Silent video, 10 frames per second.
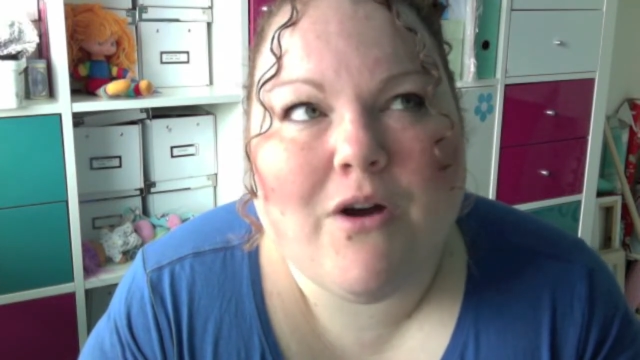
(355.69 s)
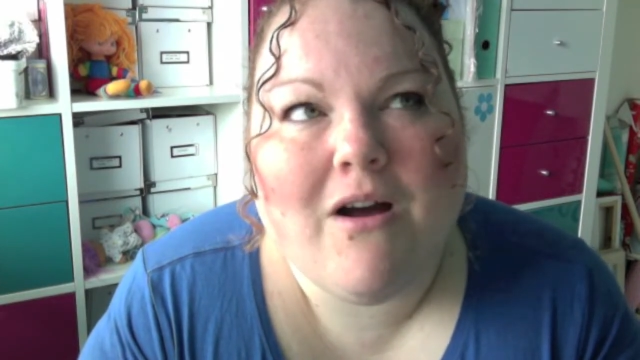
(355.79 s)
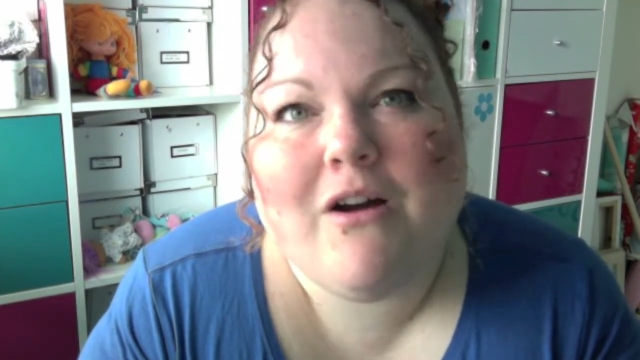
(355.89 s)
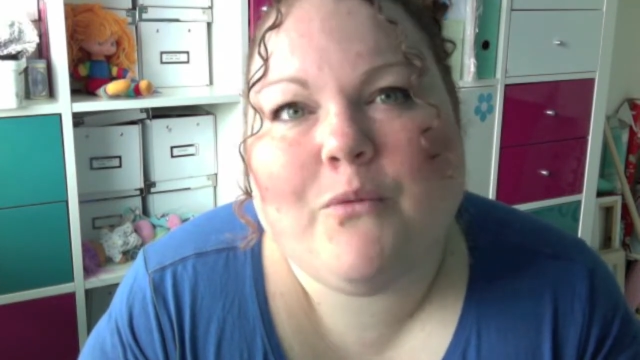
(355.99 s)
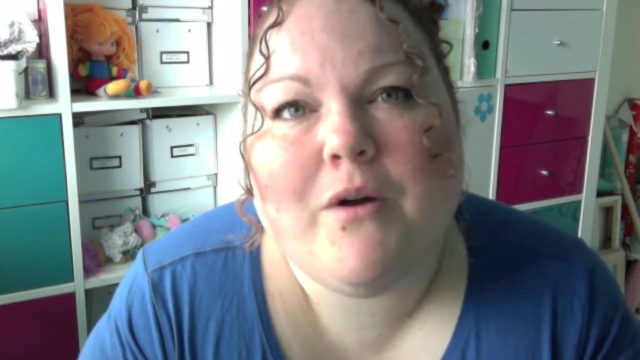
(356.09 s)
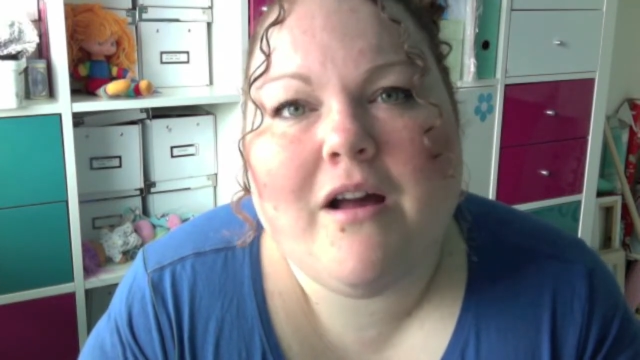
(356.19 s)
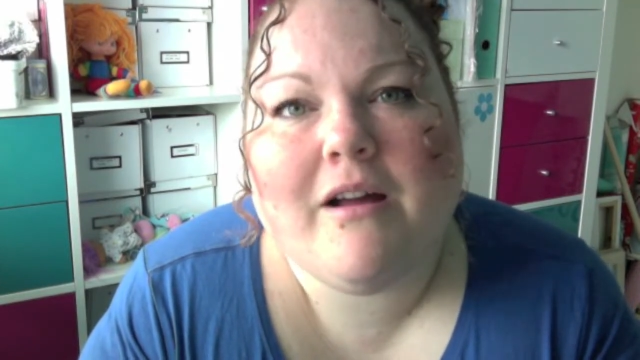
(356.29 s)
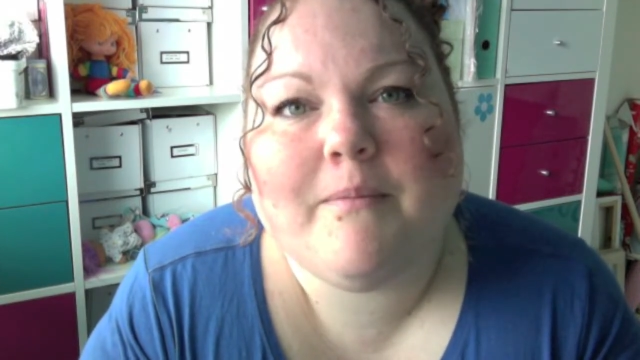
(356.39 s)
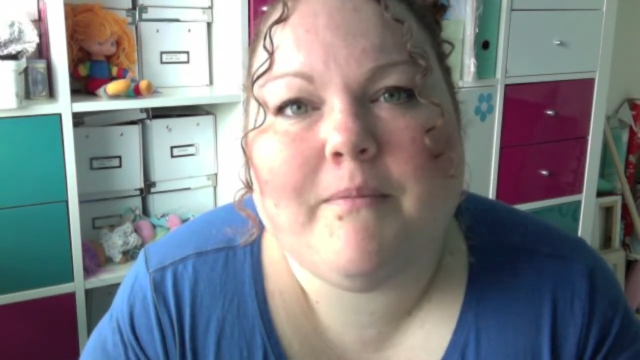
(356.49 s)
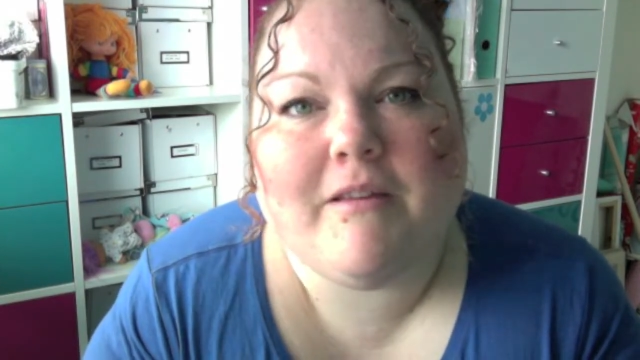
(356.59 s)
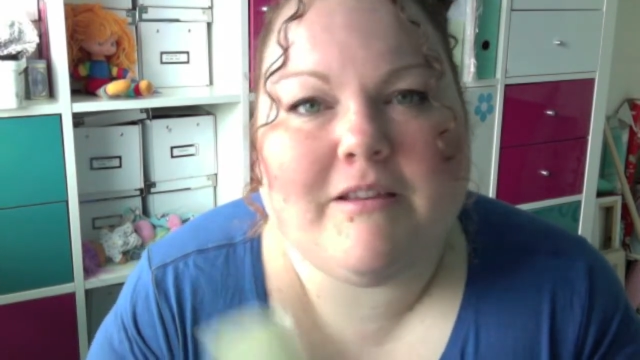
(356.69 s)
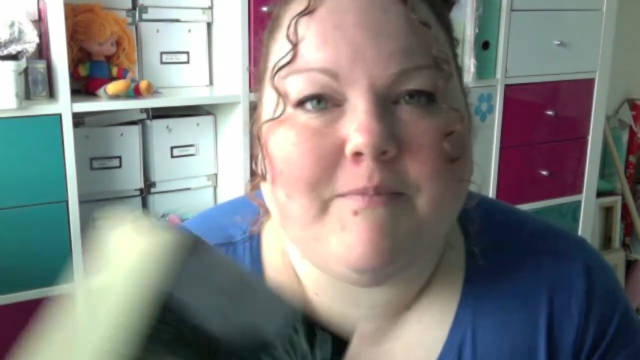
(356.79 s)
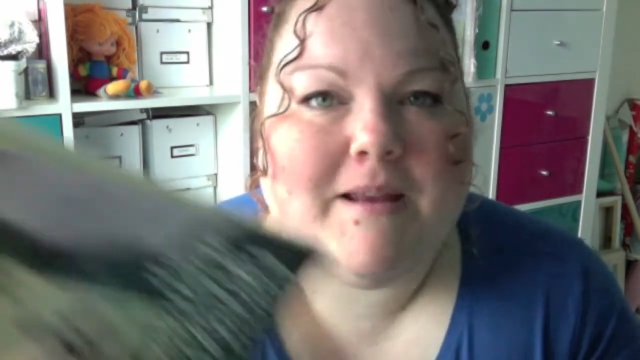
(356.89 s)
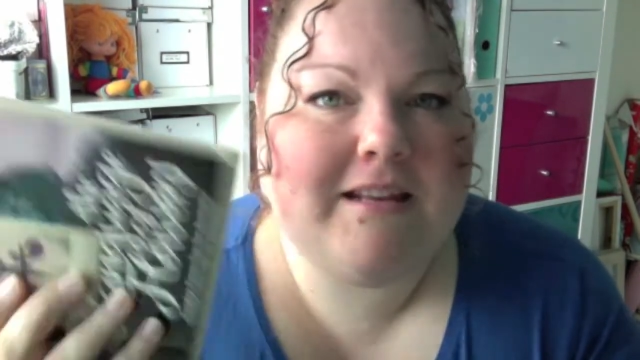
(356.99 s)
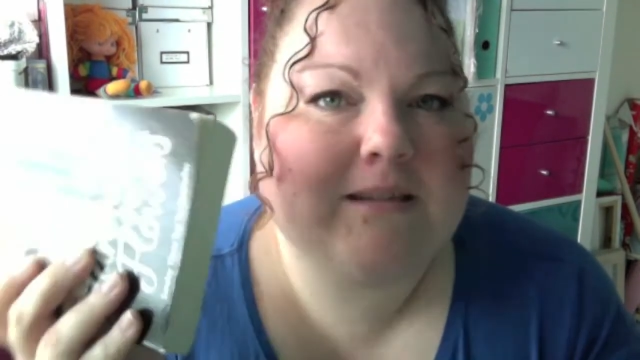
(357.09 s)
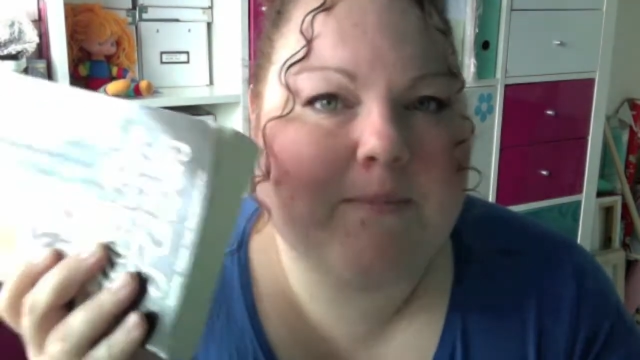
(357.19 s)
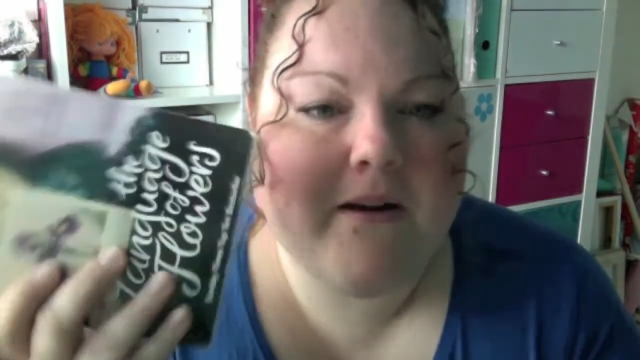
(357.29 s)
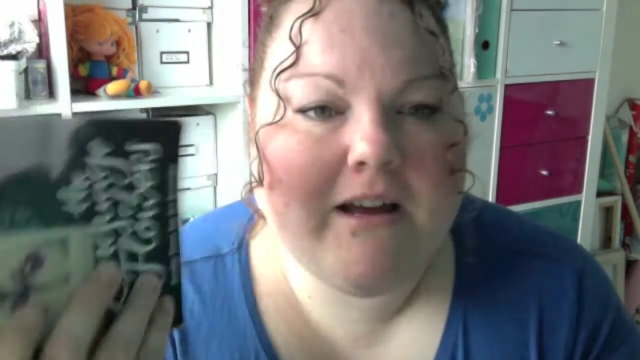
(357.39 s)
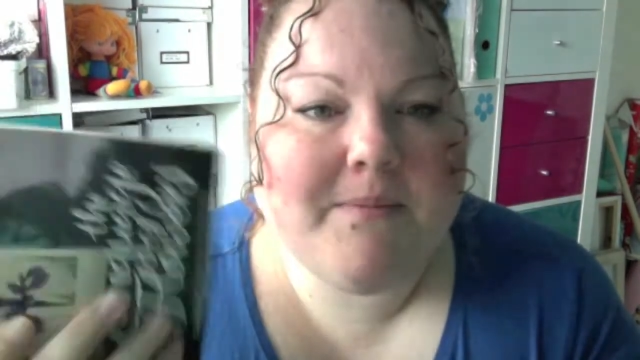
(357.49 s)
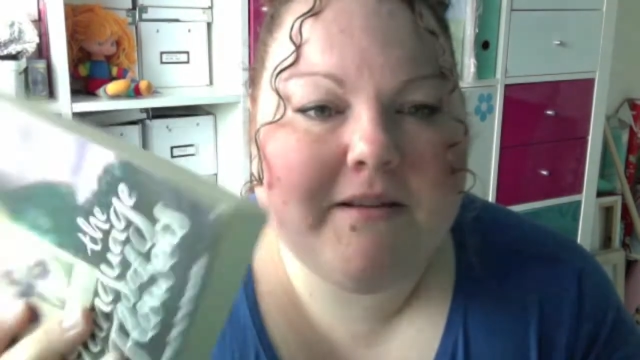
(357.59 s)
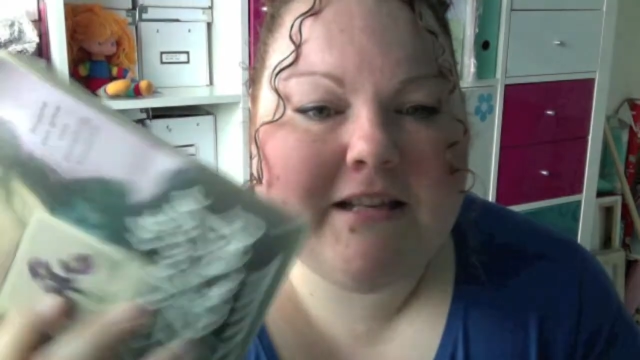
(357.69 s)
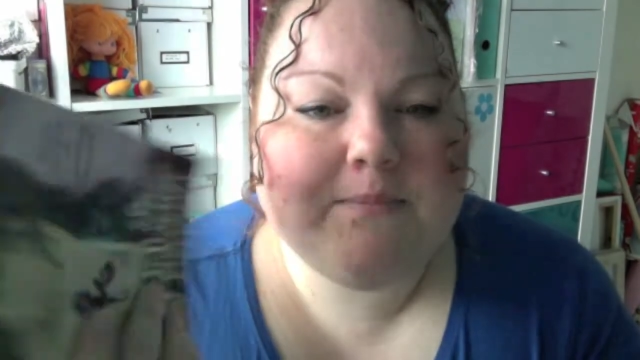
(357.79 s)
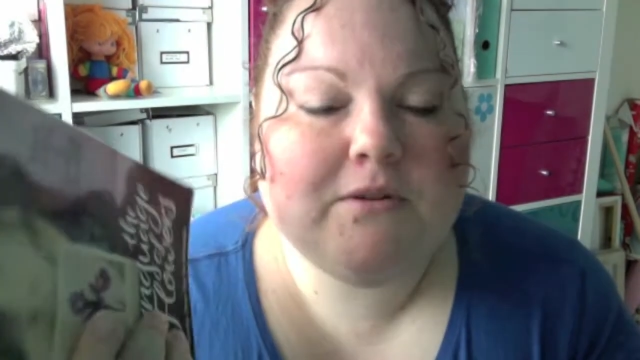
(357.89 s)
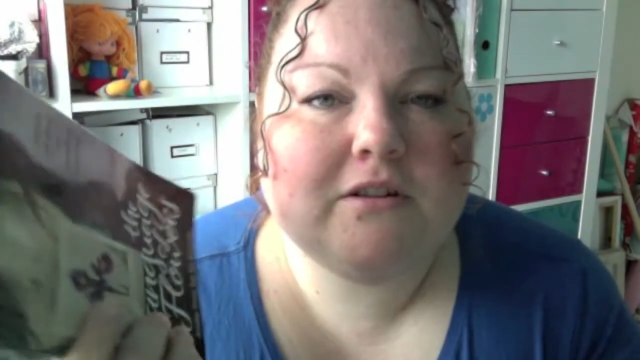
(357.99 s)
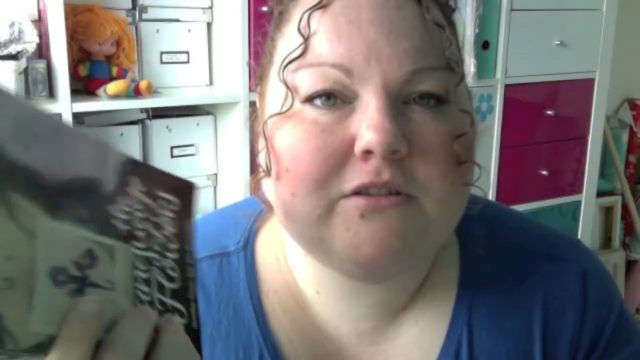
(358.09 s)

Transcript: artwork that have been inspired by this book,